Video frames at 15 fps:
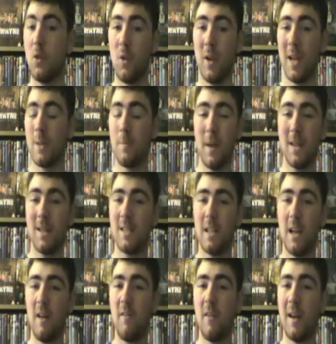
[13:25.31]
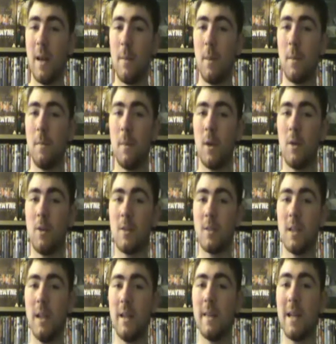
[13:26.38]
Don't expect a sci-fi epic,
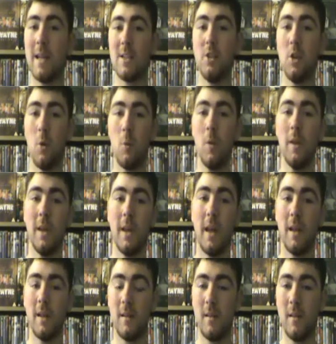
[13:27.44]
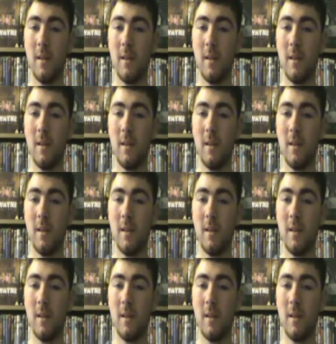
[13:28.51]
because that's not what you get.